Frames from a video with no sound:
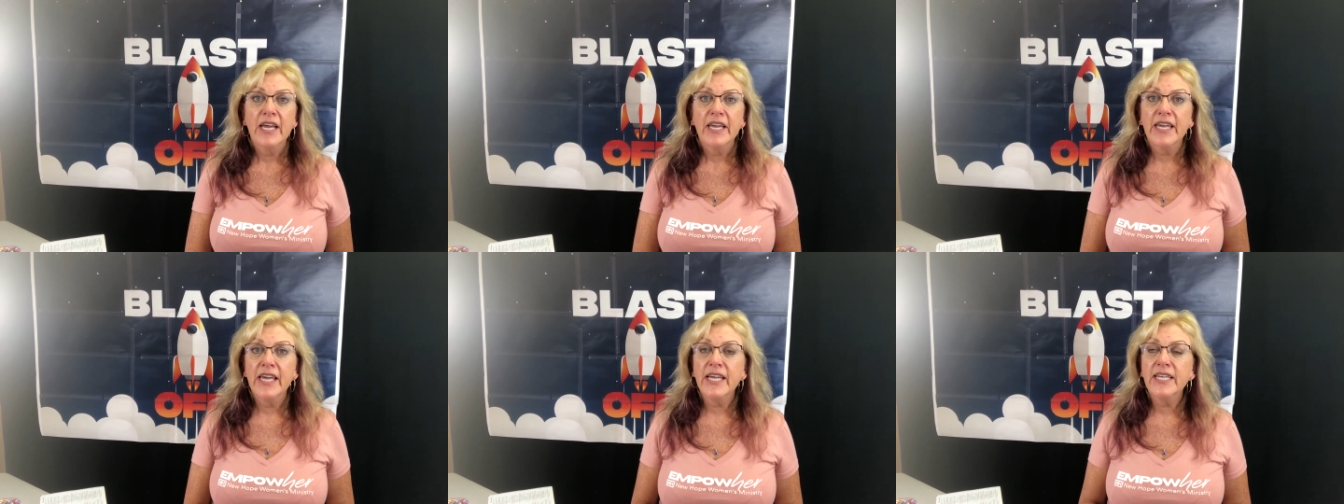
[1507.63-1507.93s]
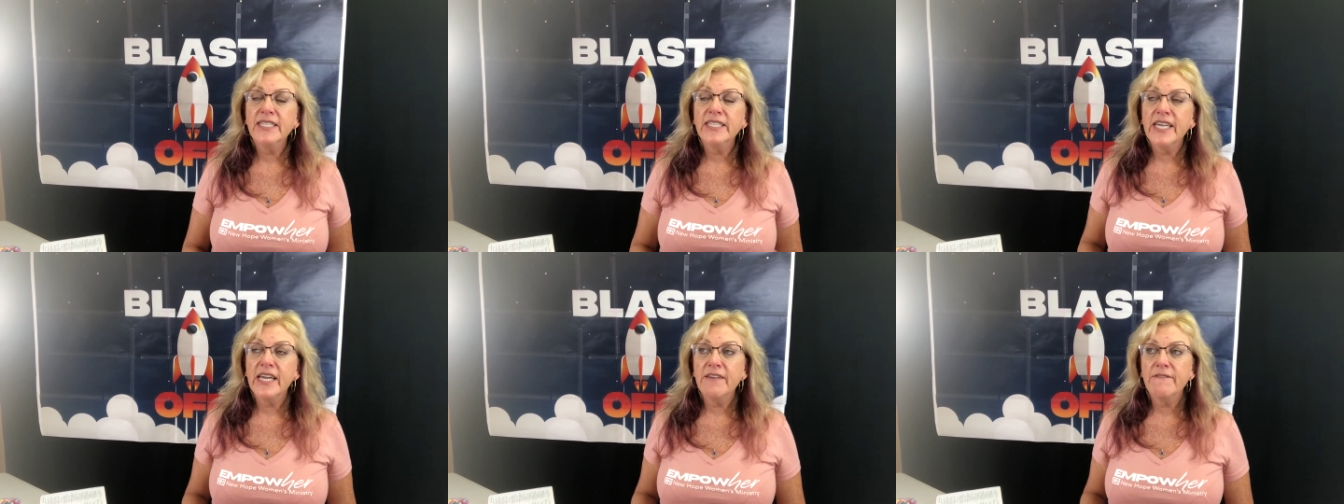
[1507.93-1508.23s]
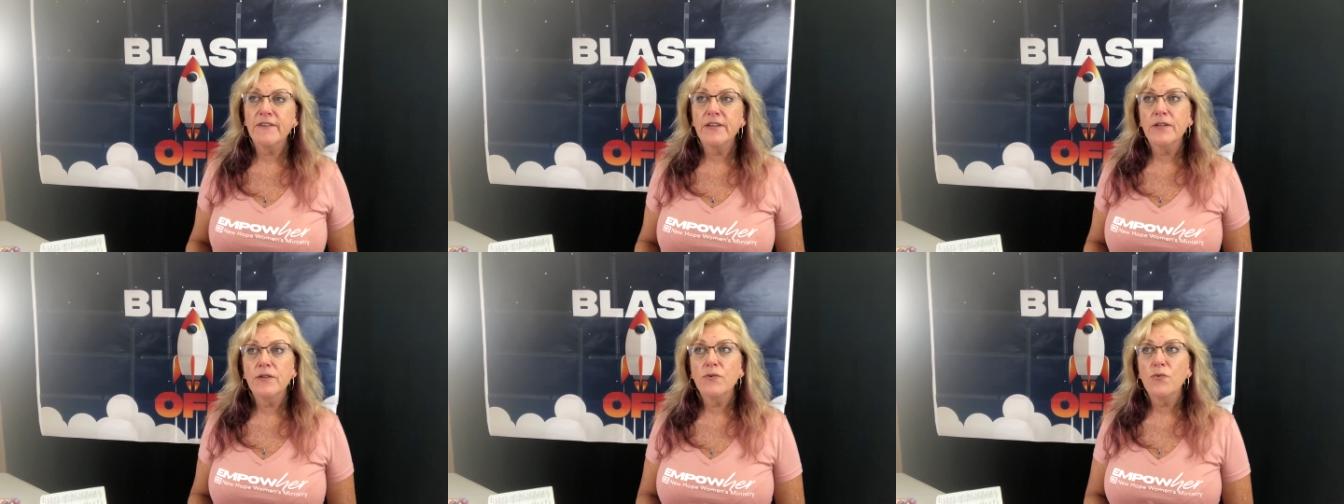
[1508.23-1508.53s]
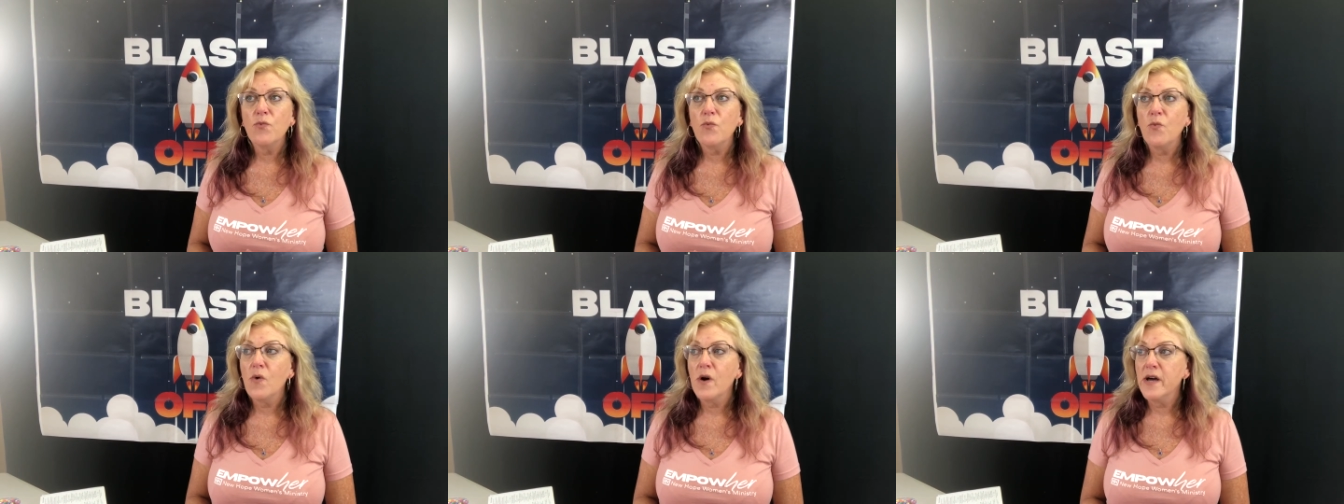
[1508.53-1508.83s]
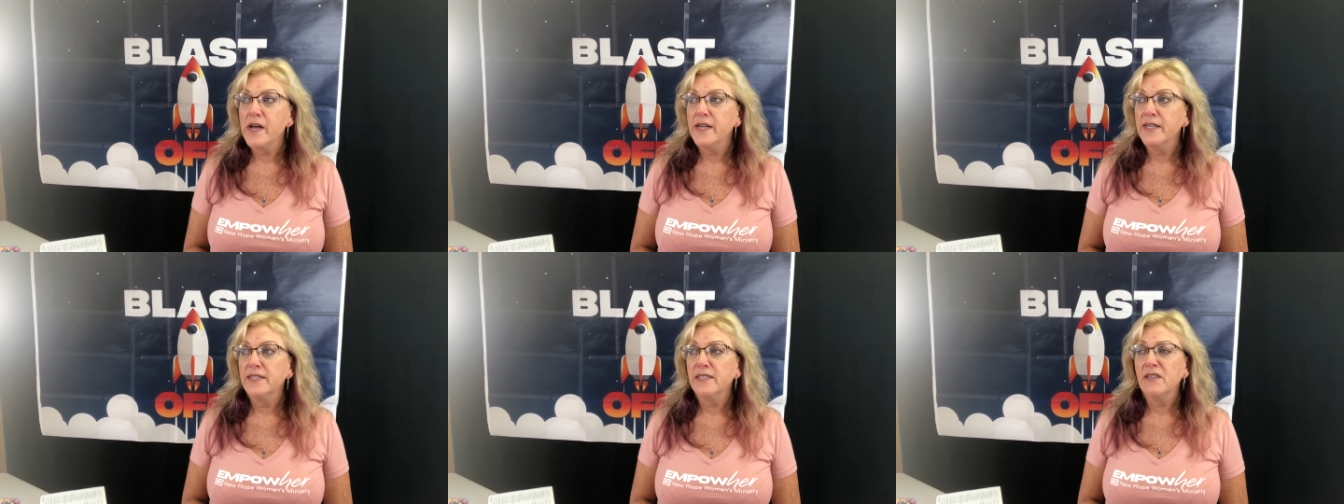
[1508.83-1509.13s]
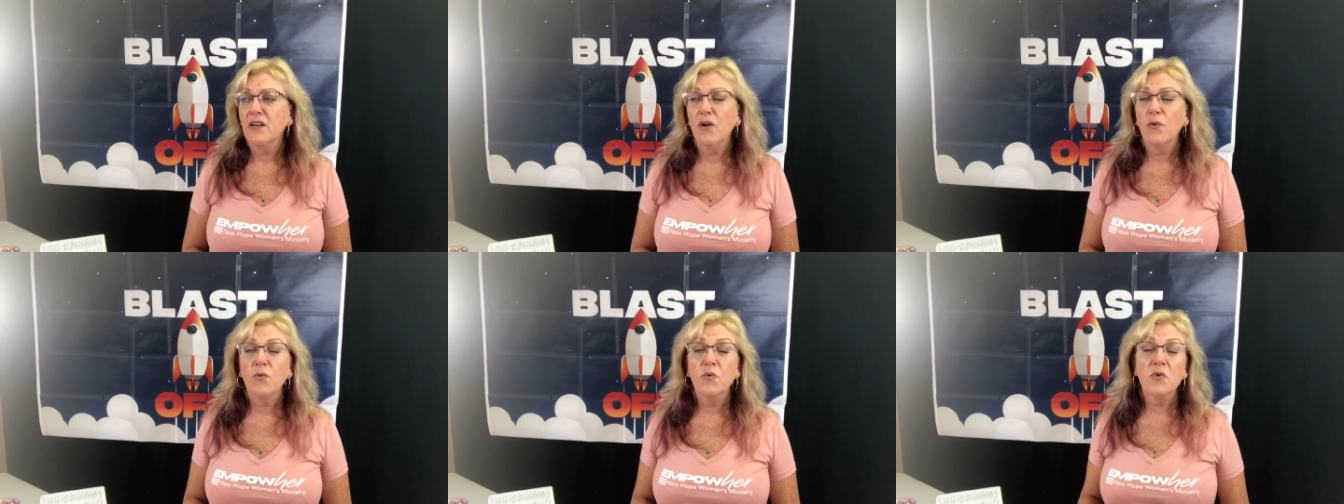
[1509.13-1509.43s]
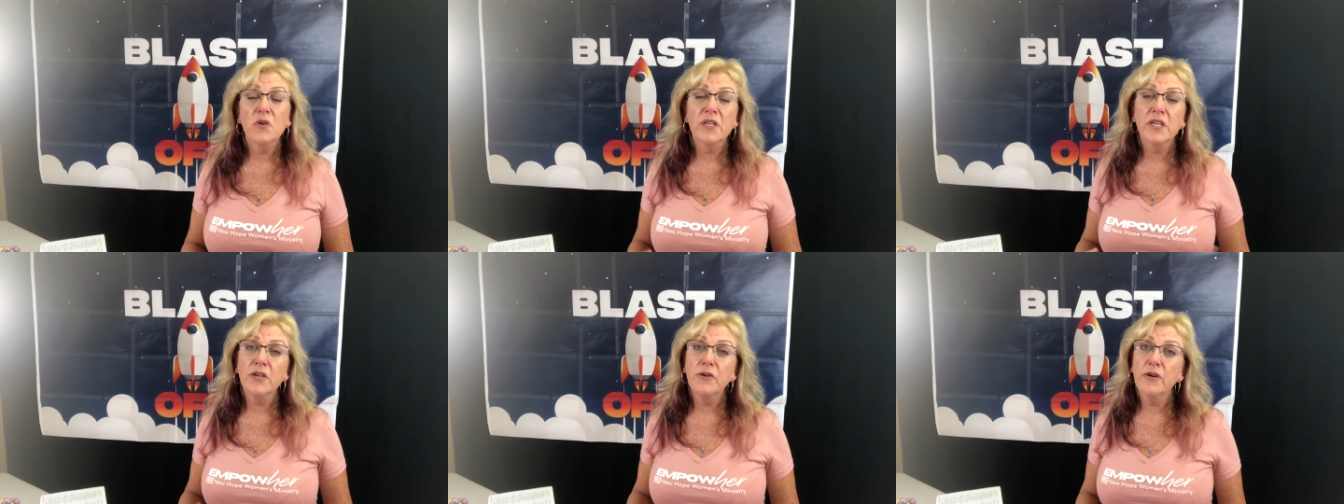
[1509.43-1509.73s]
King David was a
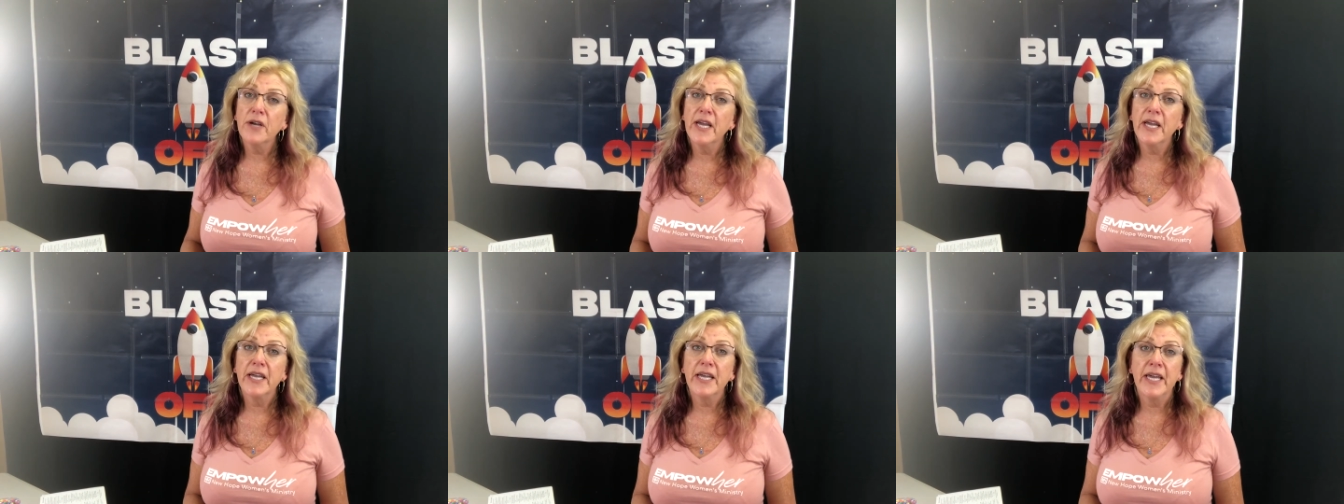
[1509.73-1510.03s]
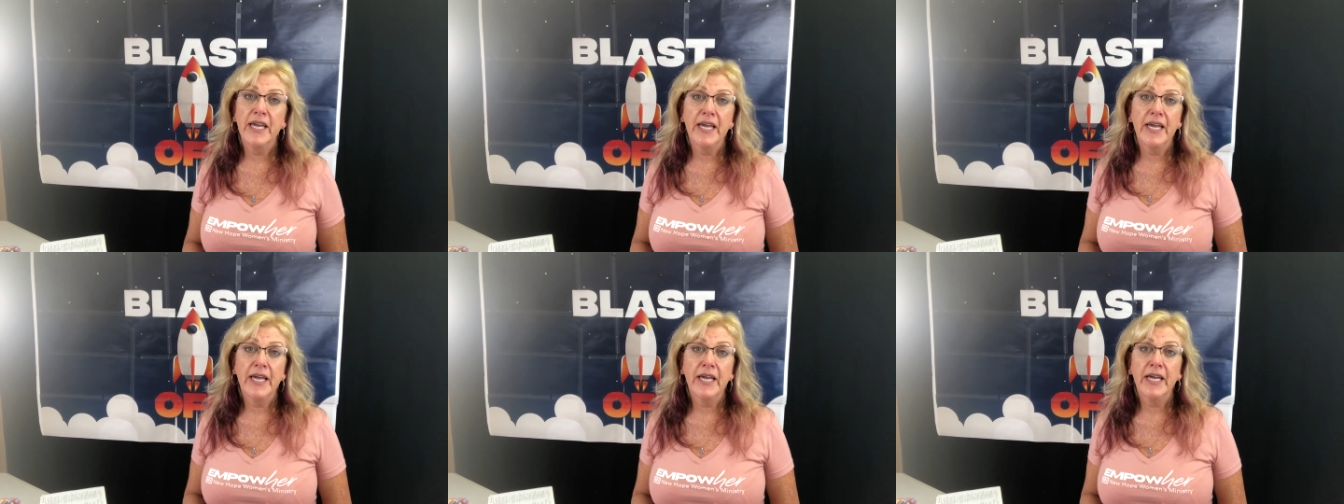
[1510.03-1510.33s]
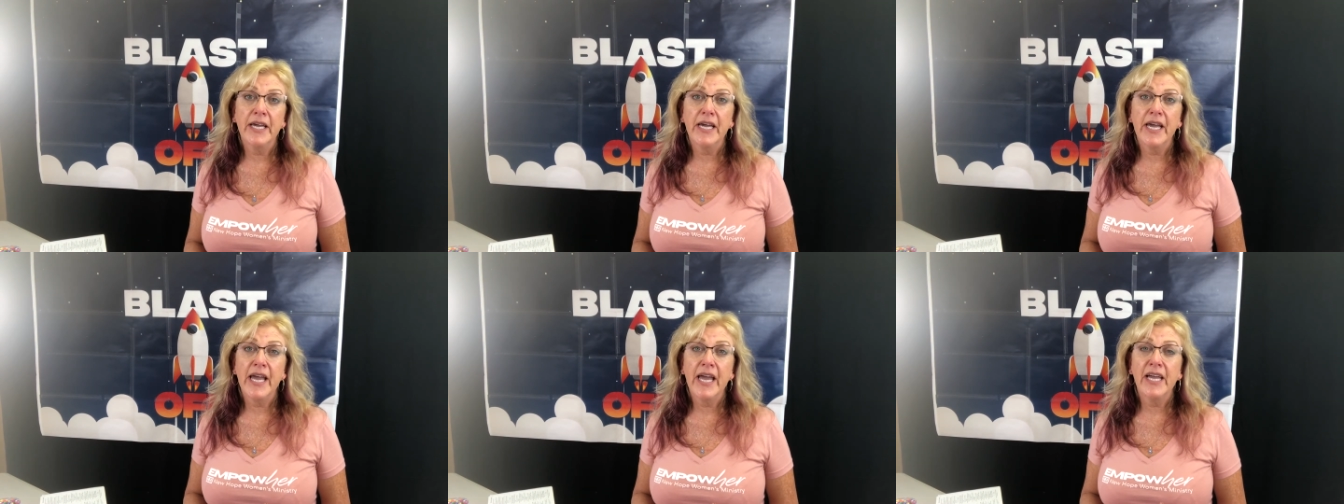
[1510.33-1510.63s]
really great king,